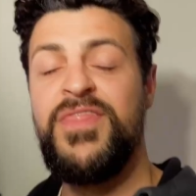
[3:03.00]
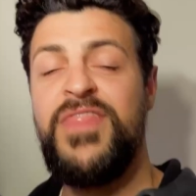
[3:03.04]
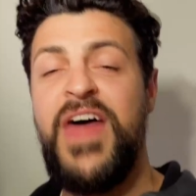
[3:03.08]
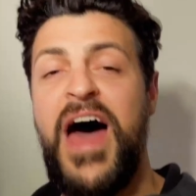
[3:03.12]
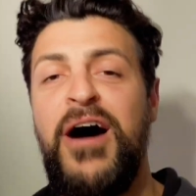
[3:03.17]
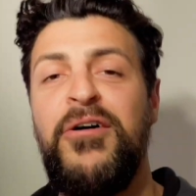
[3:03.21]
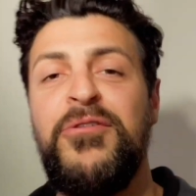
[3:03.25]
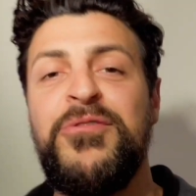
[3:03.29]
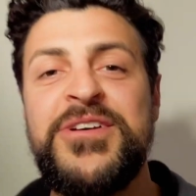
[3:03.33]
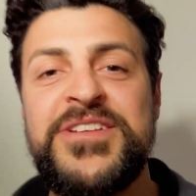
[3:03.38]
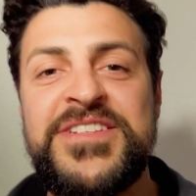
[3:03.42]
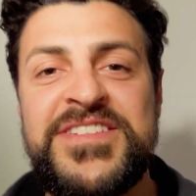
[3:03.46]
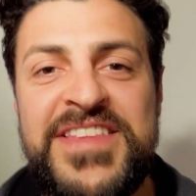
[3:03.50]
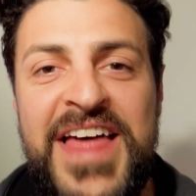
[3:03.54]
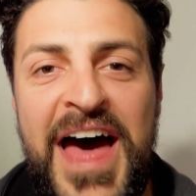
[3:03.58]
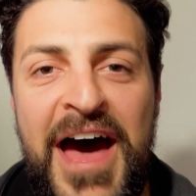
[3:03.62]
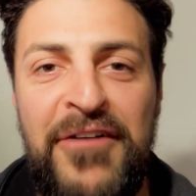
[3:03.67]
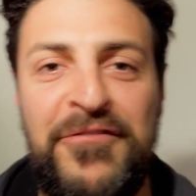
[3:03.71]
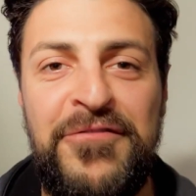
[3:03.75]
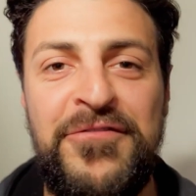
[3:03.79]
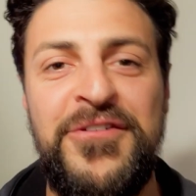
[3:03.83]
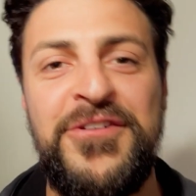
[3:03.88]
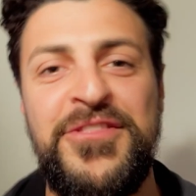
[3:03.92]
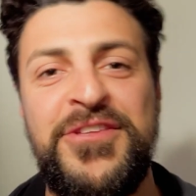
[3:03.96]
That was
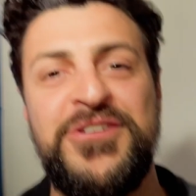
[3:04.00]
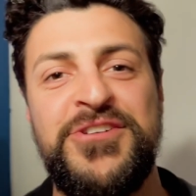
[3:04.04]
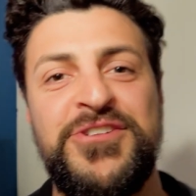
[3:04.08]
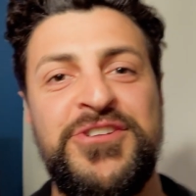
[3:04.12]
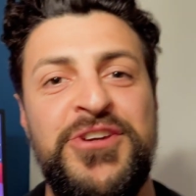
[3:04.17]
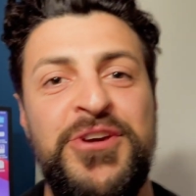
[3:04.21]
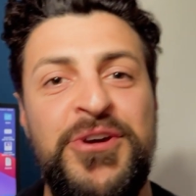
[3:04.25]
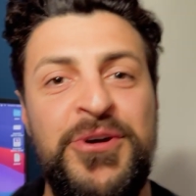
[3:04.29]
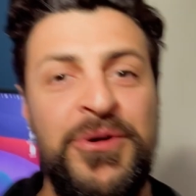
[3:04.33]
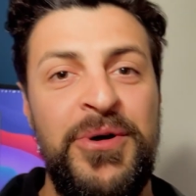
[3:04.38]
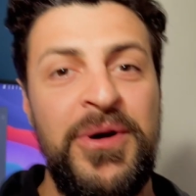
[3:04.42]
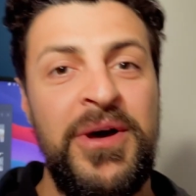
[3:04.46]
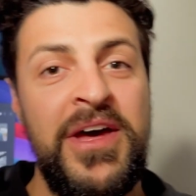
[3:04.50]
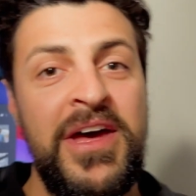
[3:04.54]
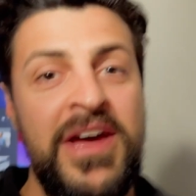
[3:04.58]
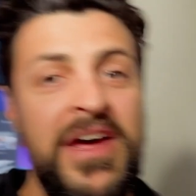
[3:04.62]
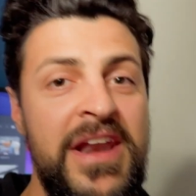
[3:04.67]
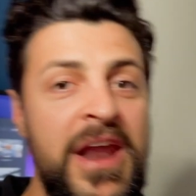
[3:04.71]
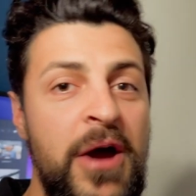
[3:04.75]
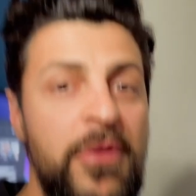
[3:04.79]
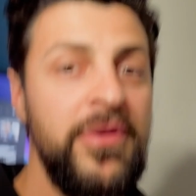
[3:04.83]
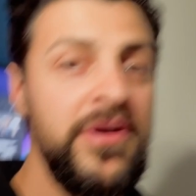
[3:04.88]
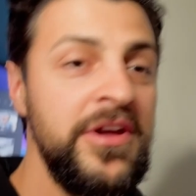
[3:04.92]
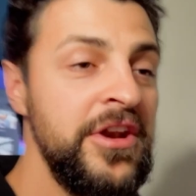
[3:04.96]
that for the shoot.
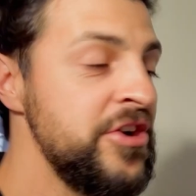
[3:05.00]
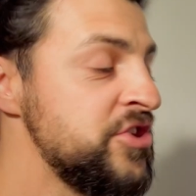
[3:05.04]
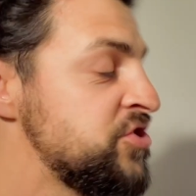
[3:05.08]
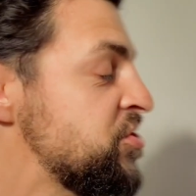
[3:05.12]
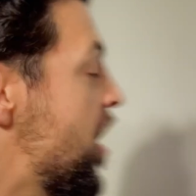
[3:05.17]
Now we're gonna